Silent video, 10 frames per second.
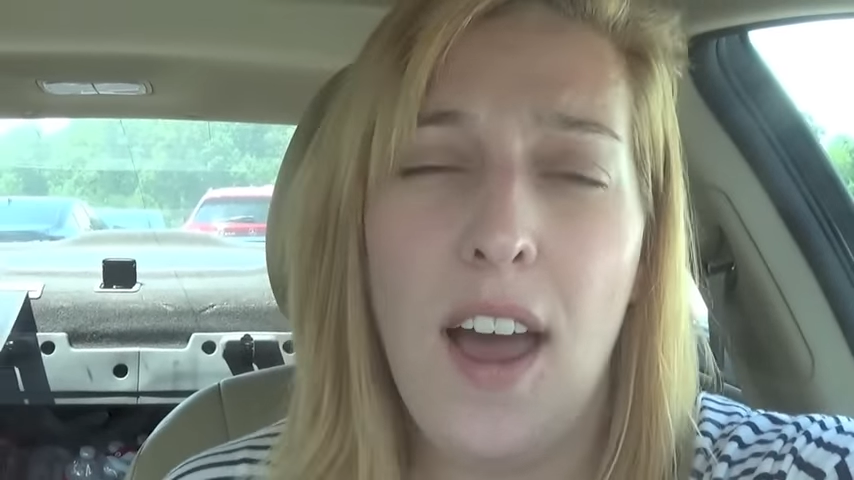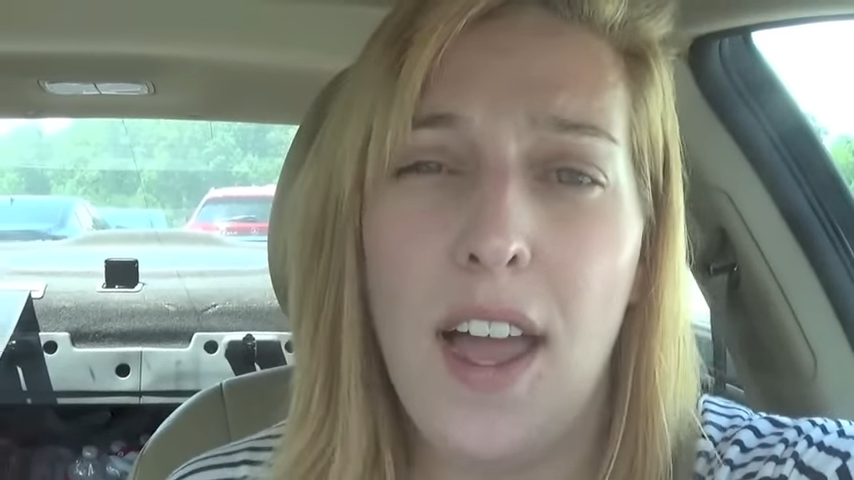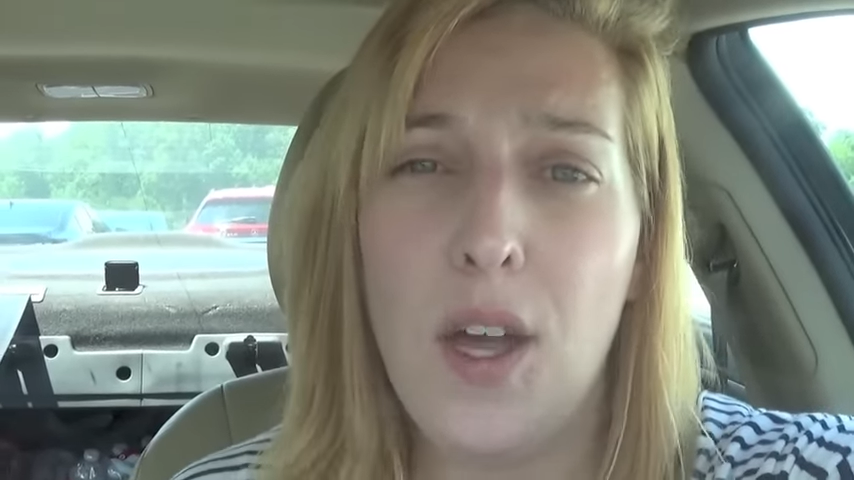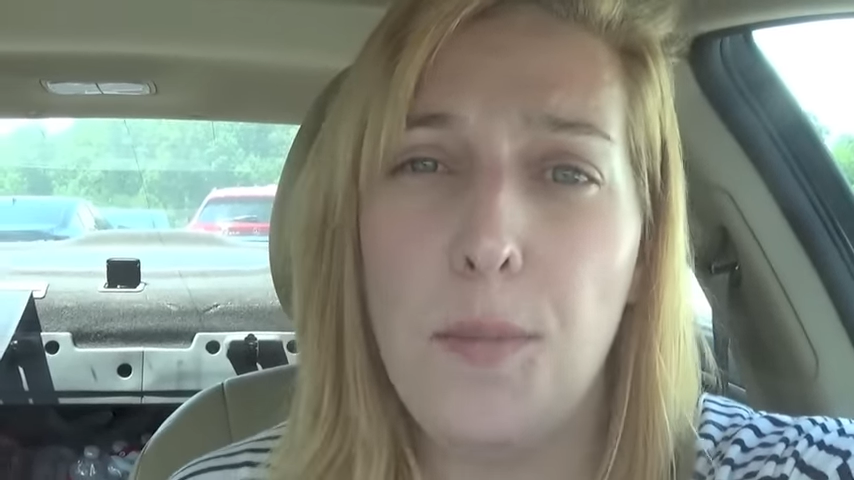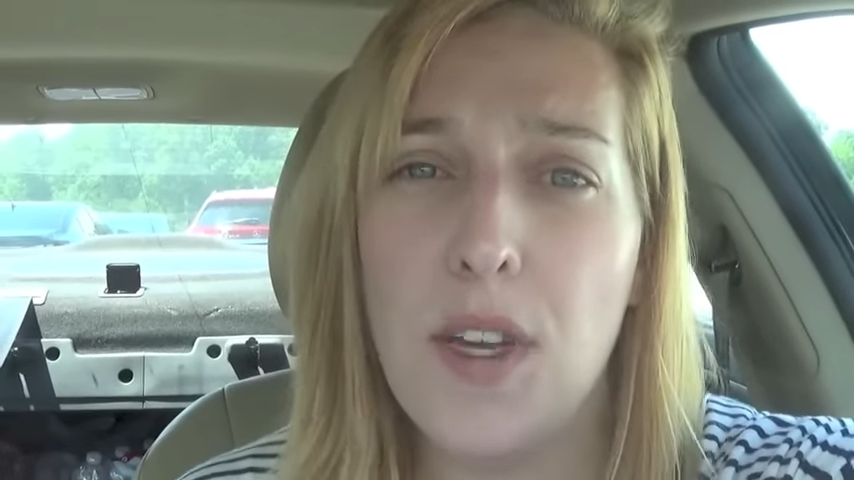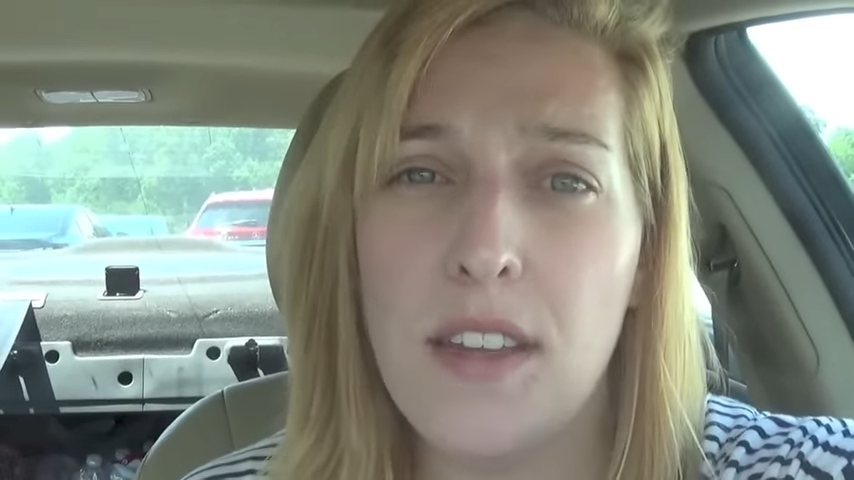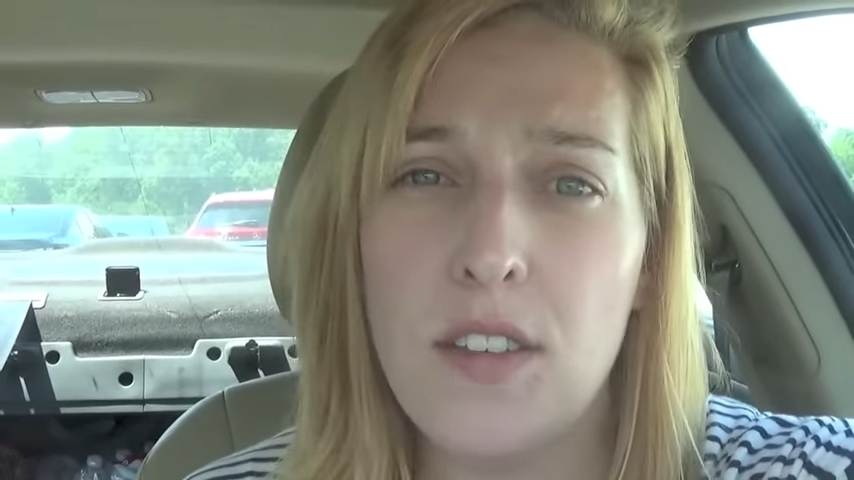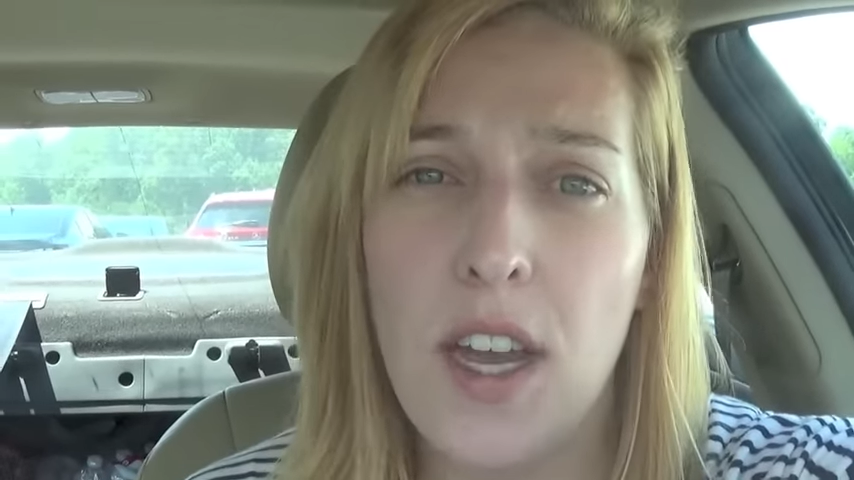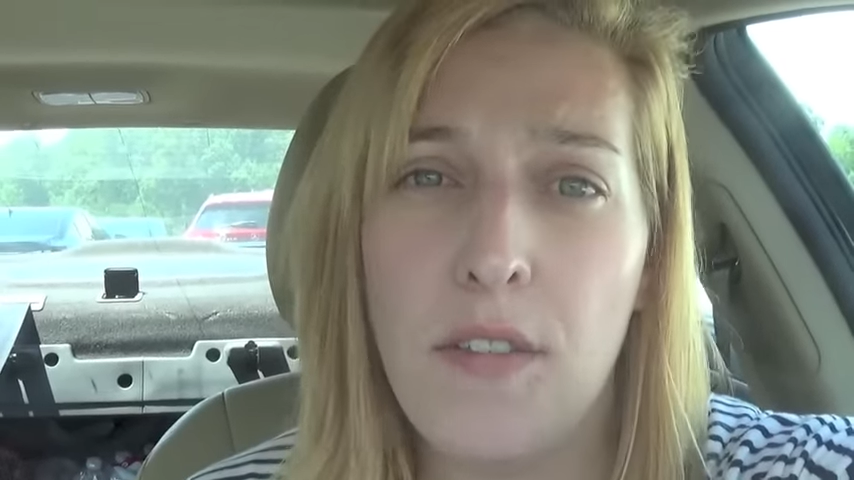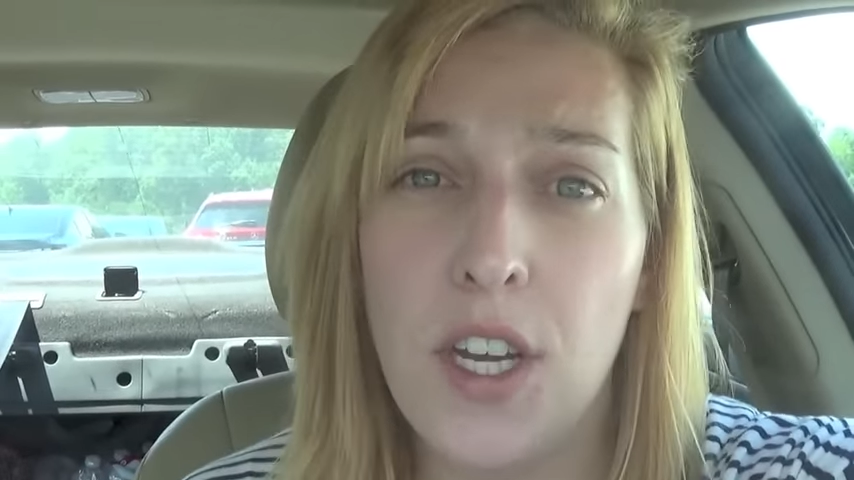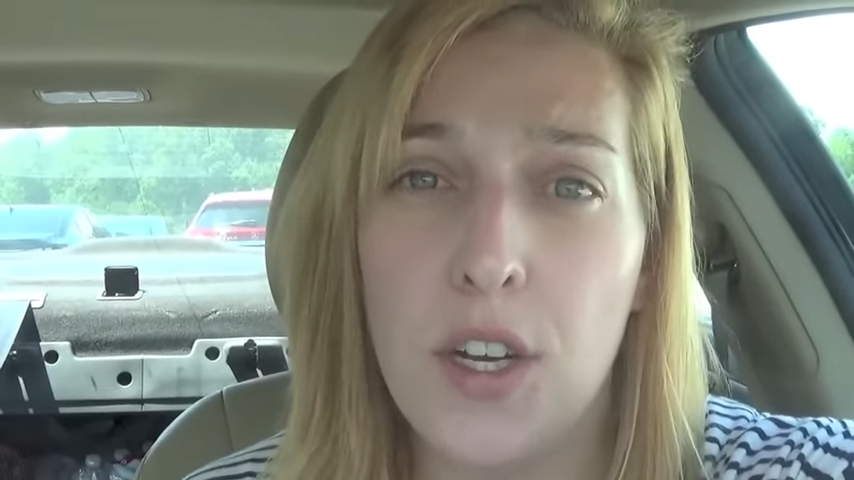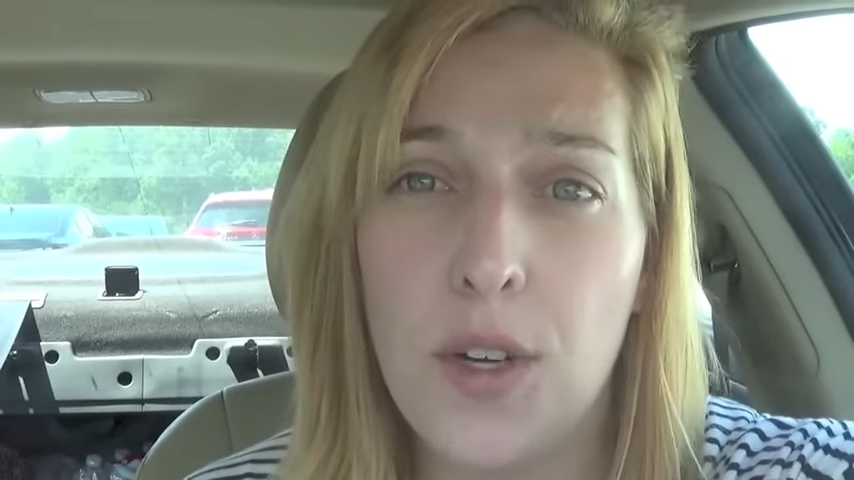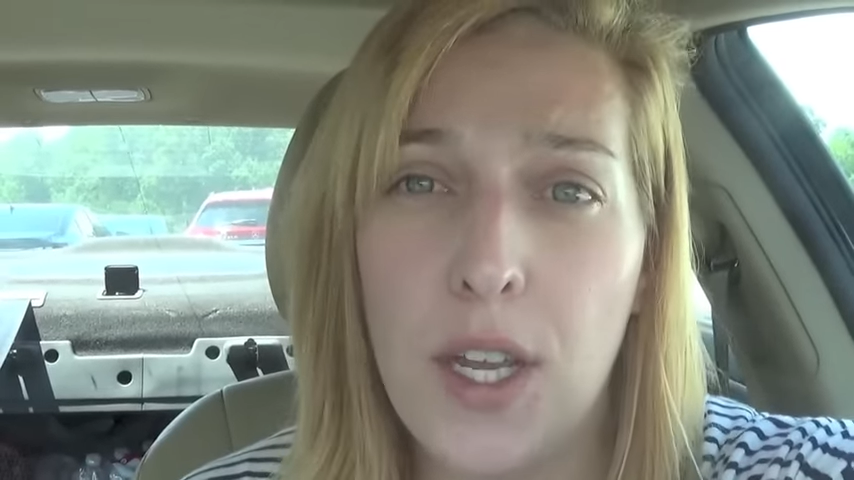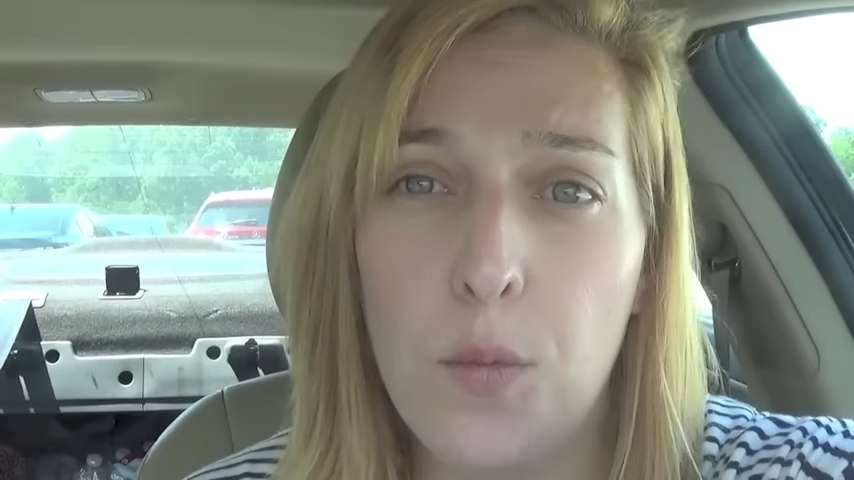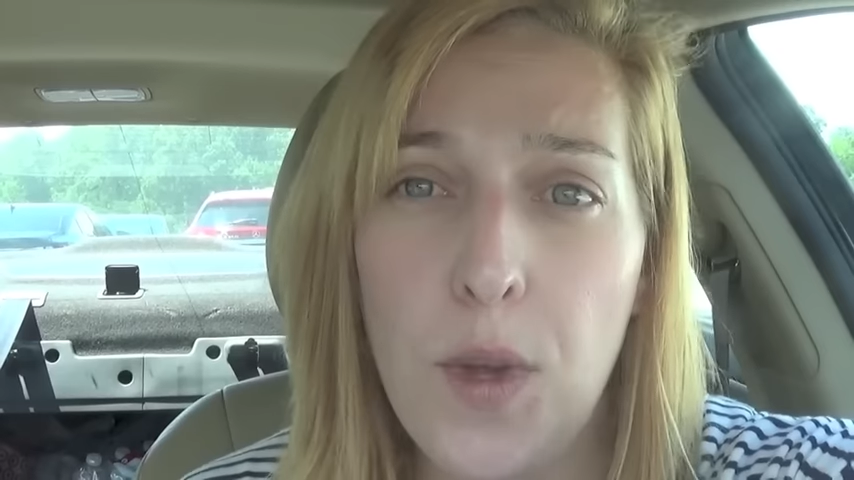I hope you guys are having a
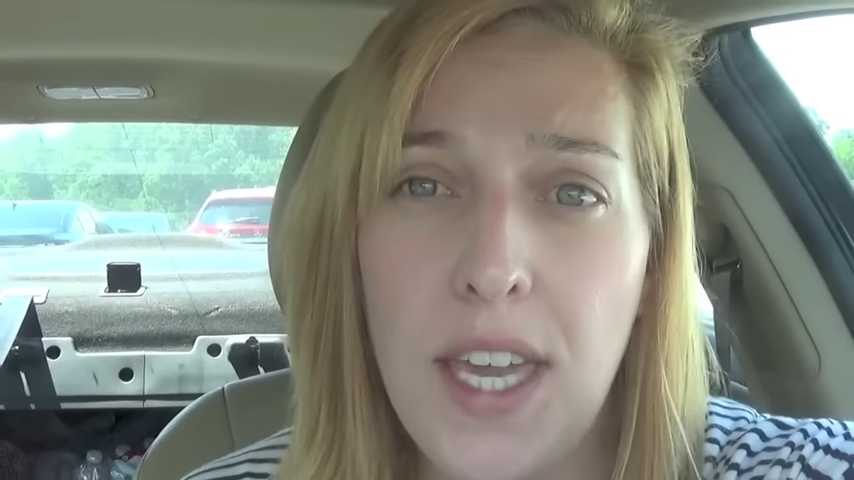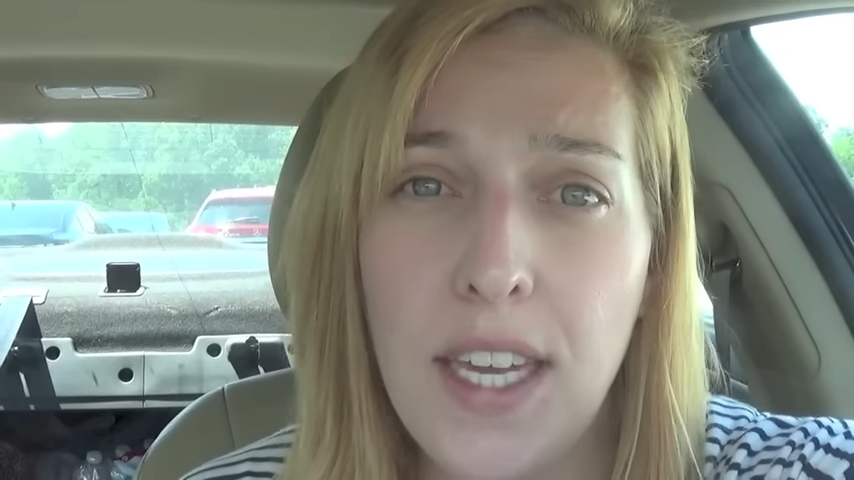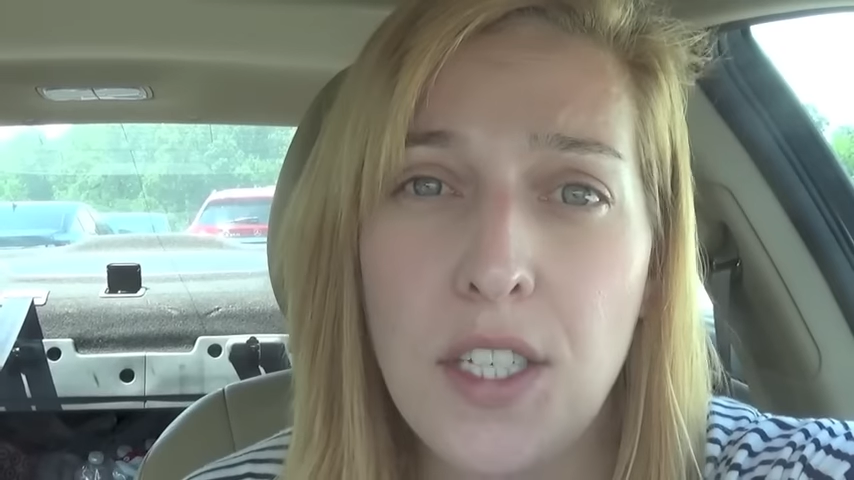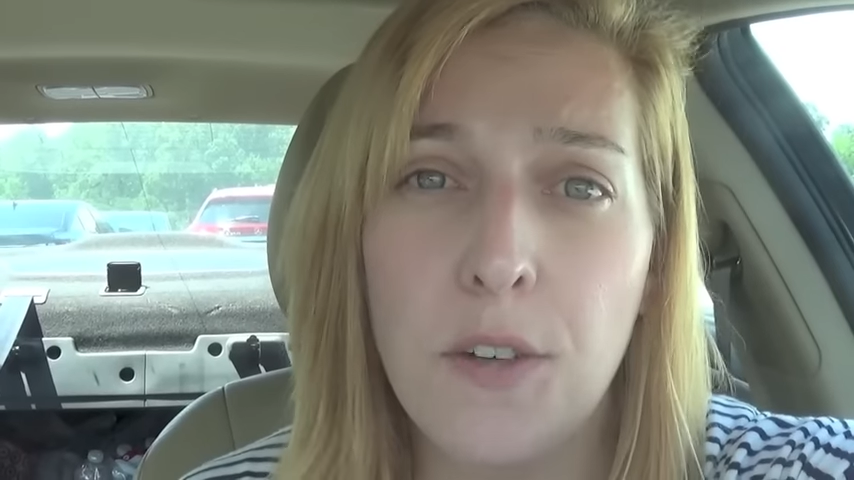great week.